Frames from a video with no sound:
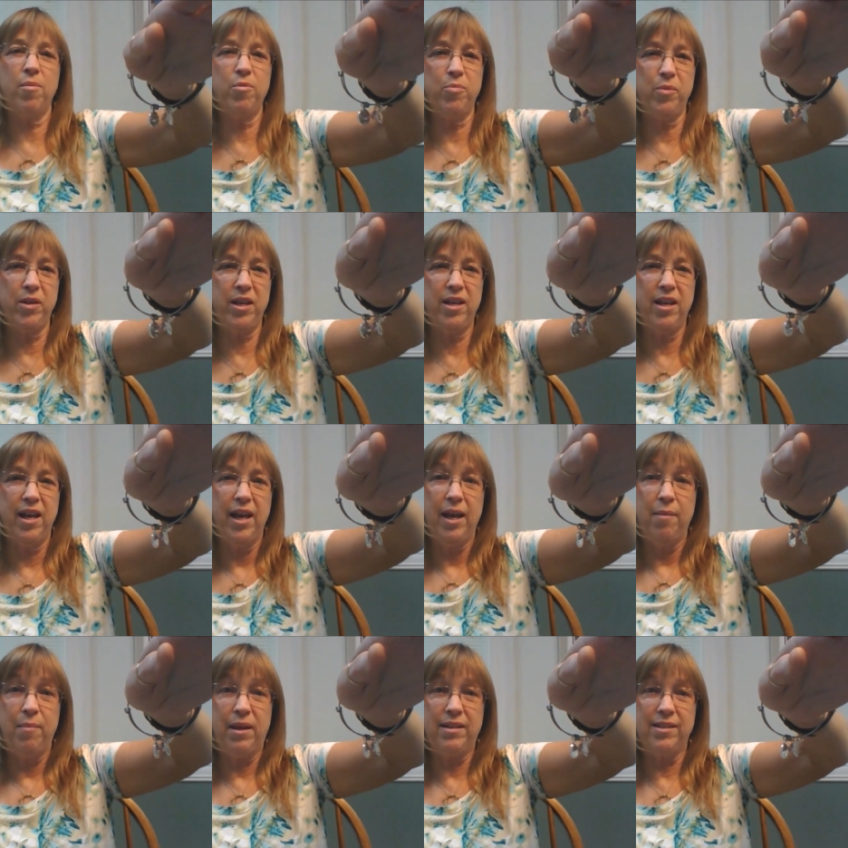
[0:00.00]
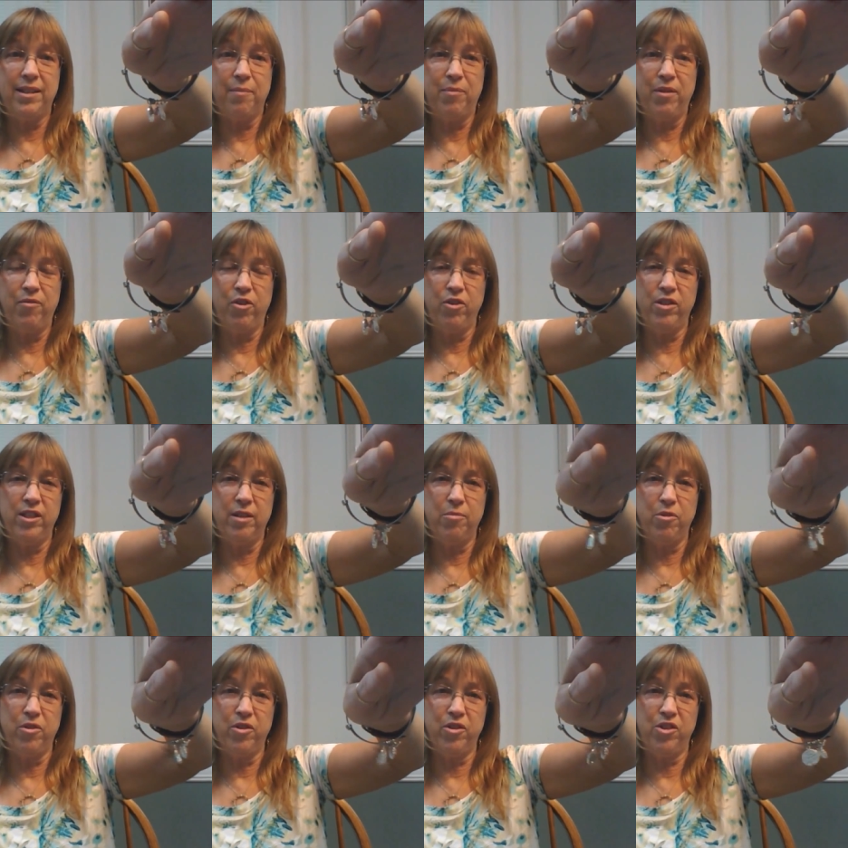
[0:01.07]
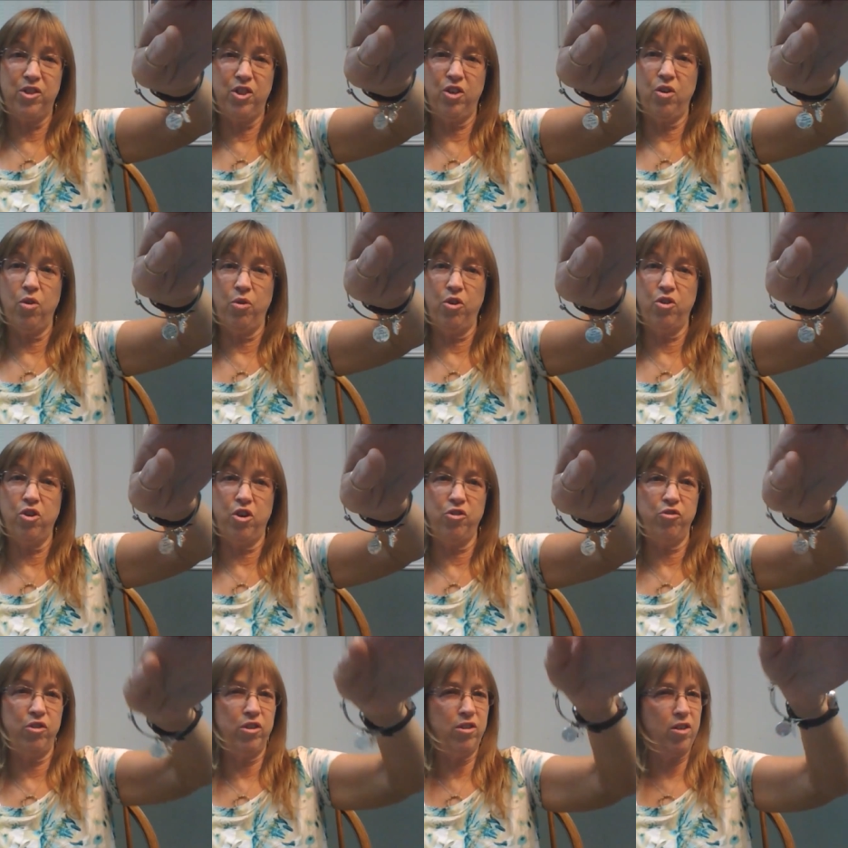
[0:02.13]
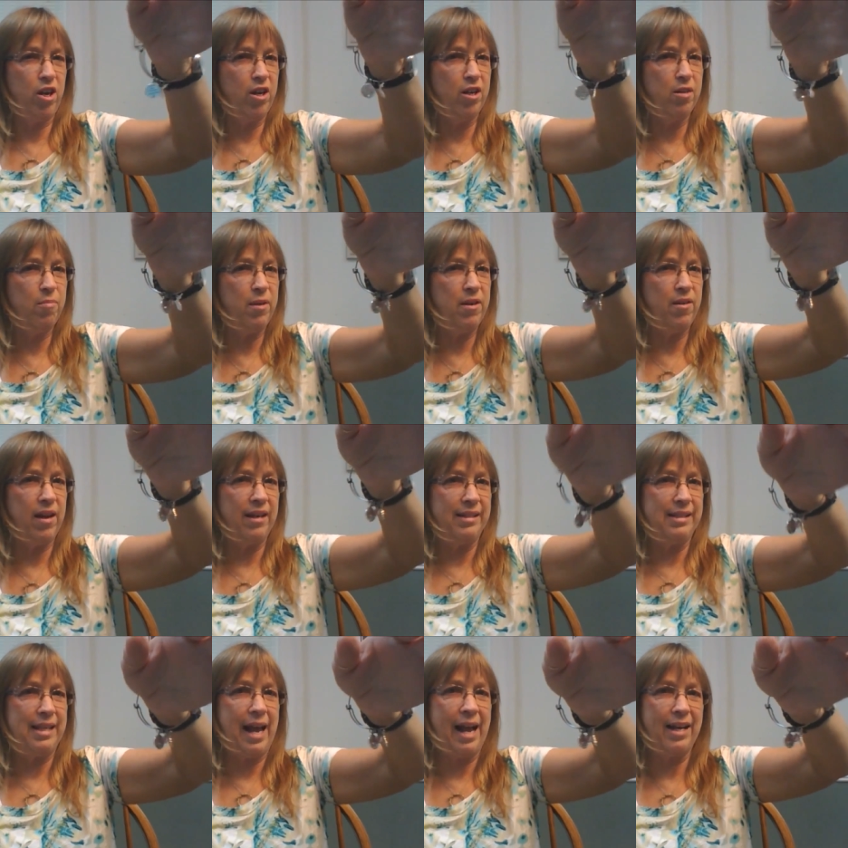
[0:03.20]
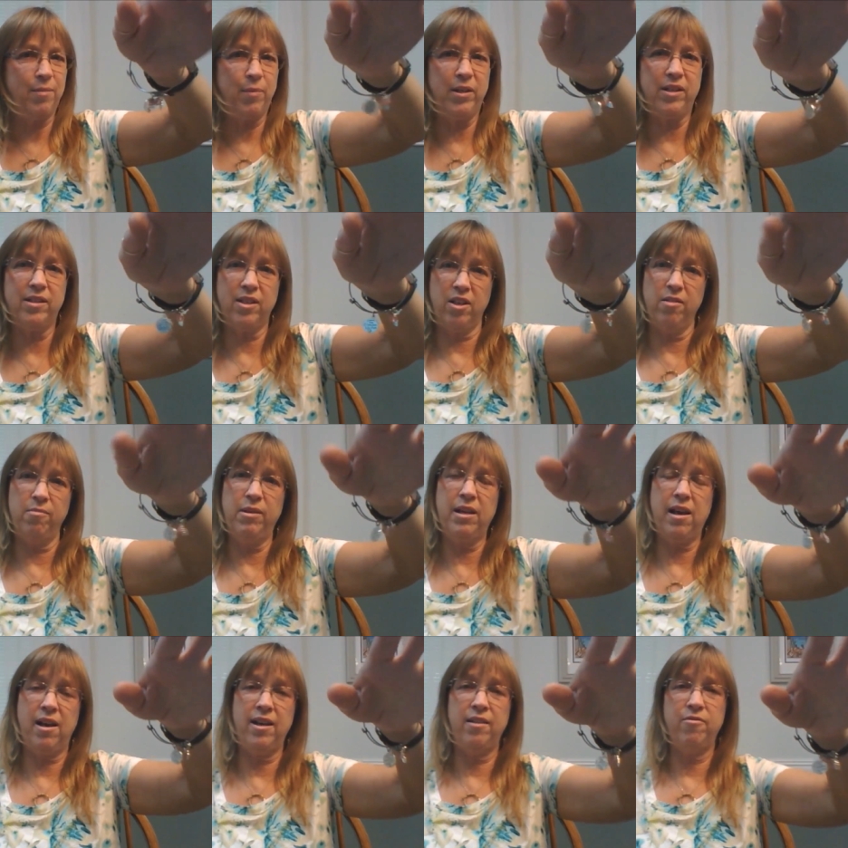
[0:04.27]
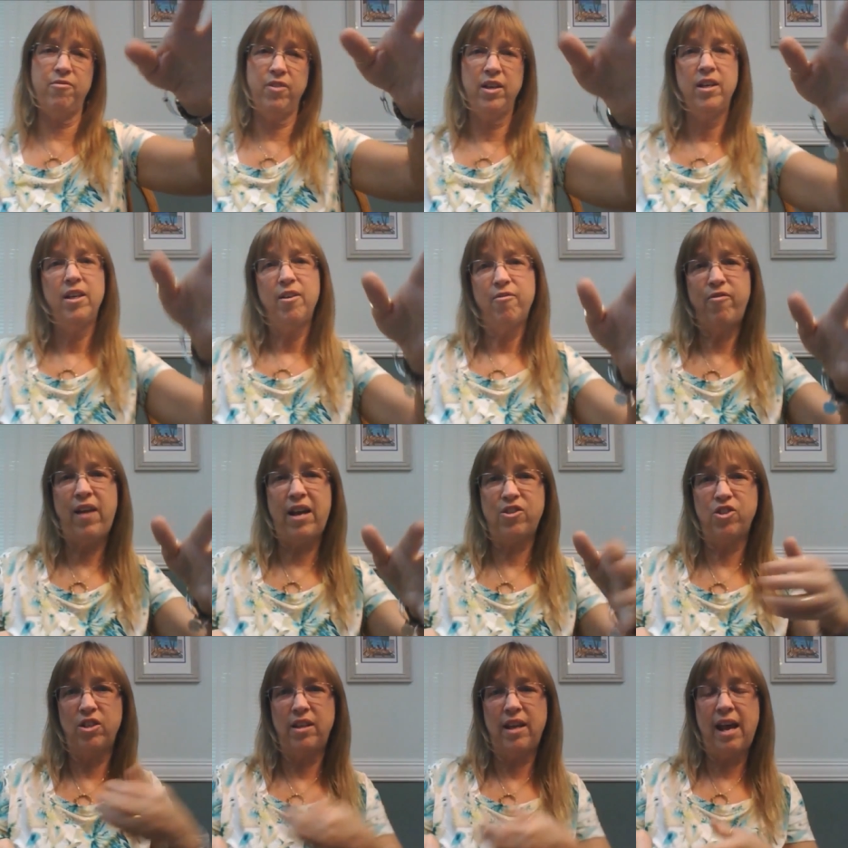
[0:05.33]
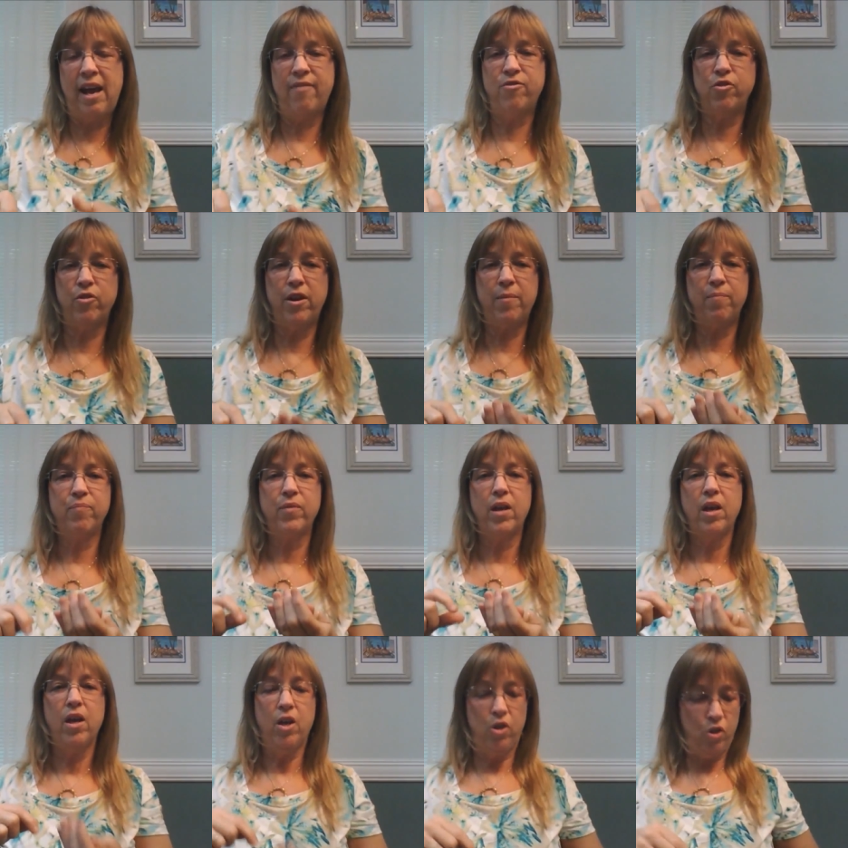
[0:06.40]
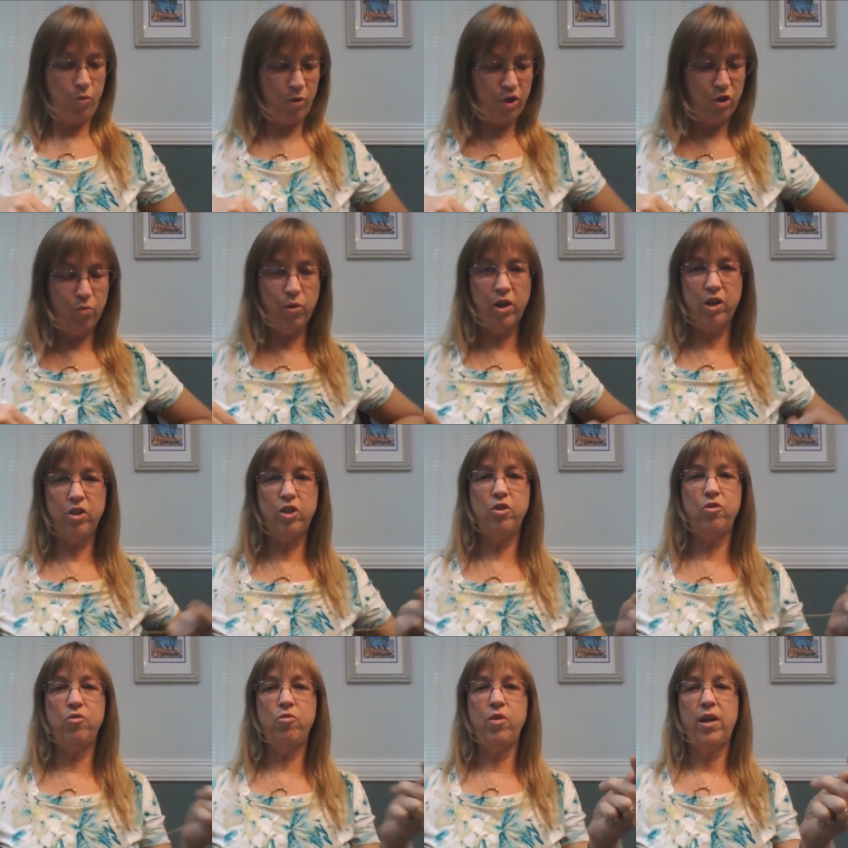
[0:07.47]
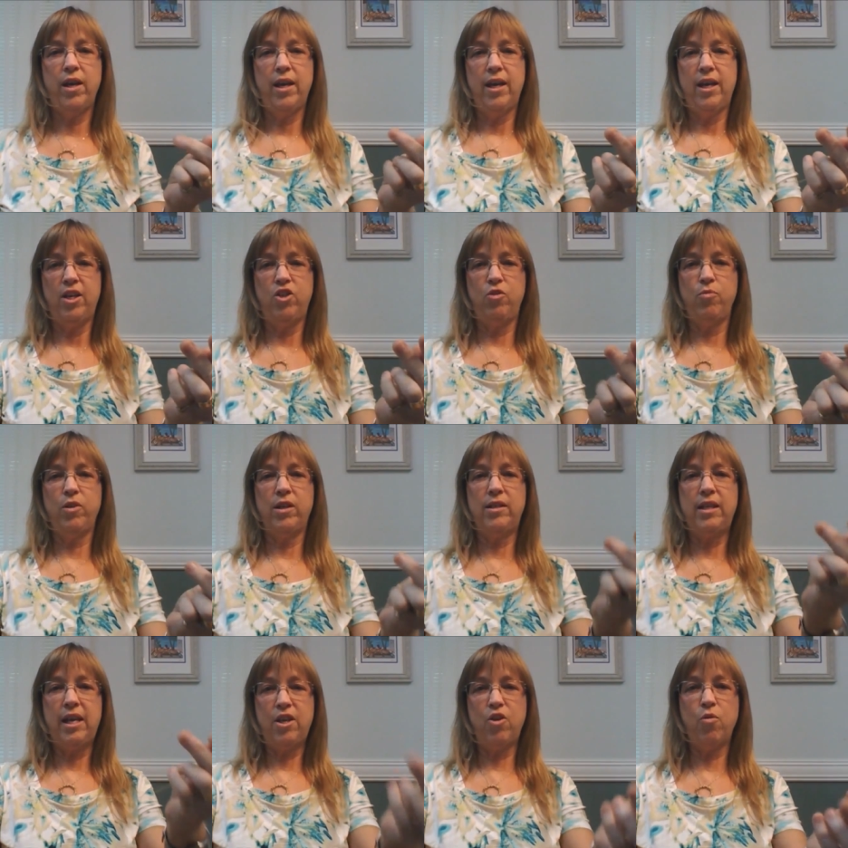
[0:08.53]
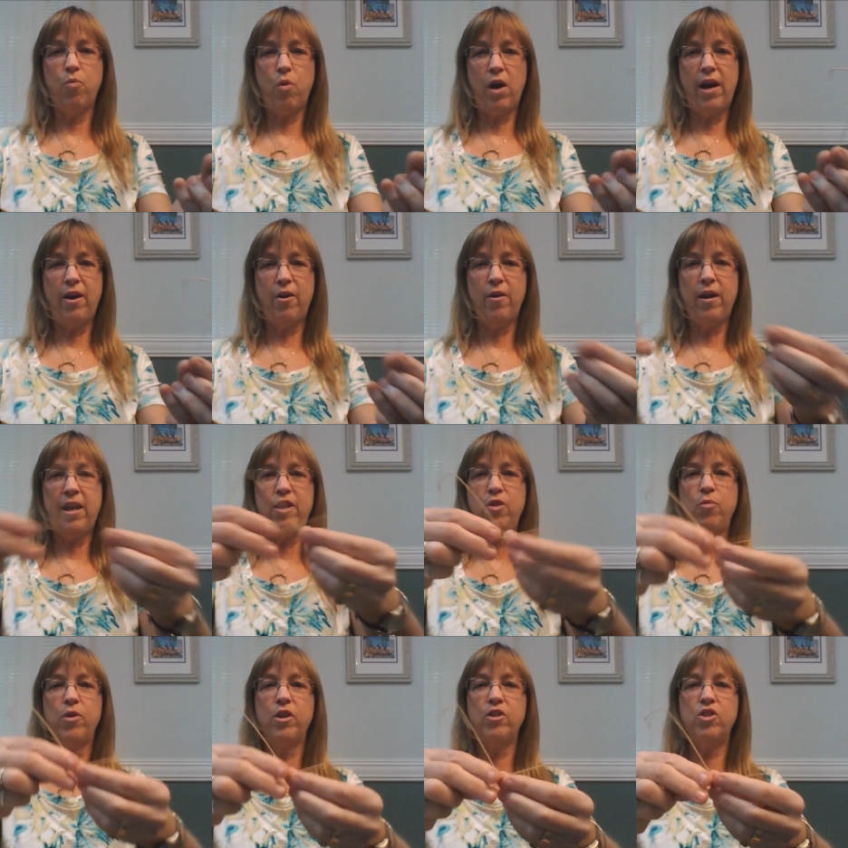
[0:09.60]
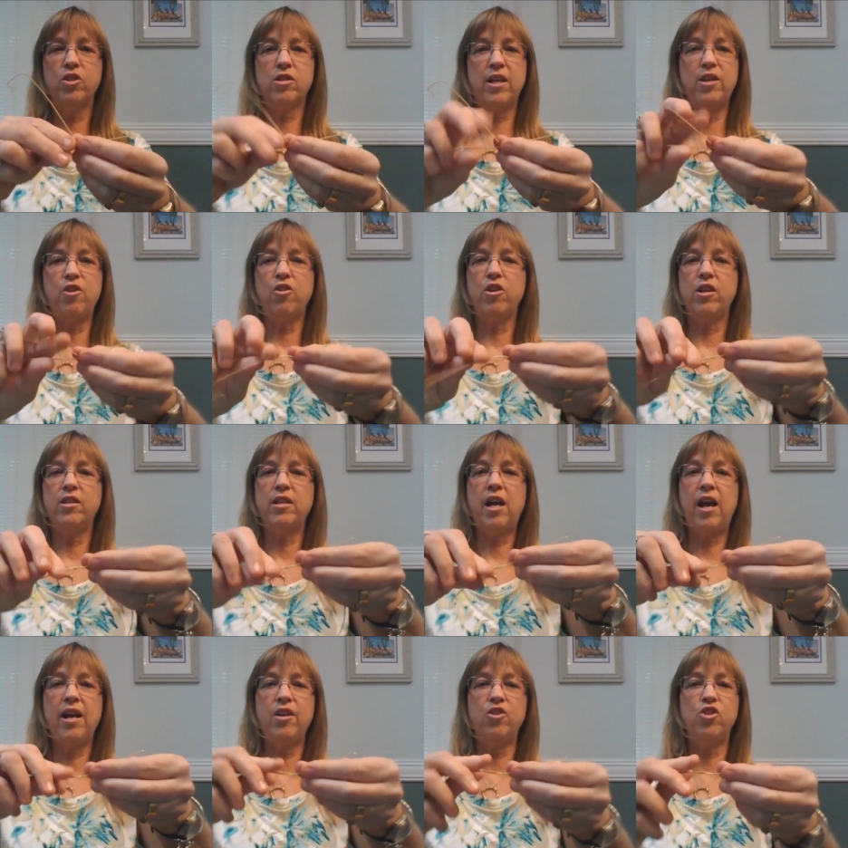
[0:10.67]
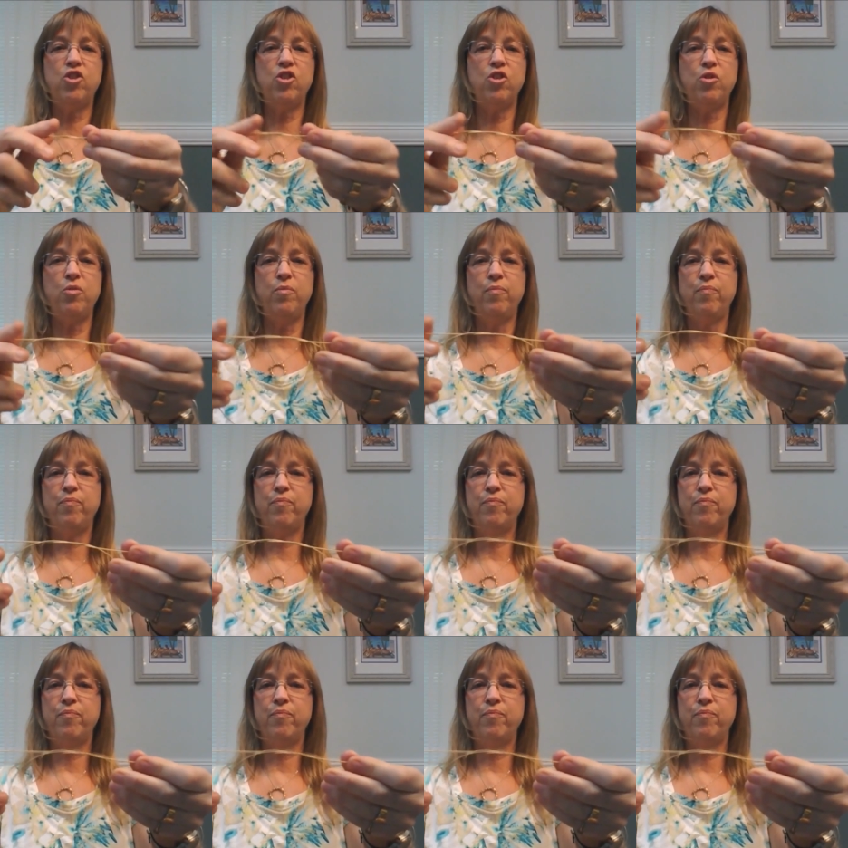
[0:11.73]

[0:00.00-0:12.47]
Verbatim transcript: probably make something very similar to old guitar strings. It's not going to be exact, but it's going to be kind of fashioned after it. So what you want to do is you want to take your wire and you want to just like you're going to tie a shoe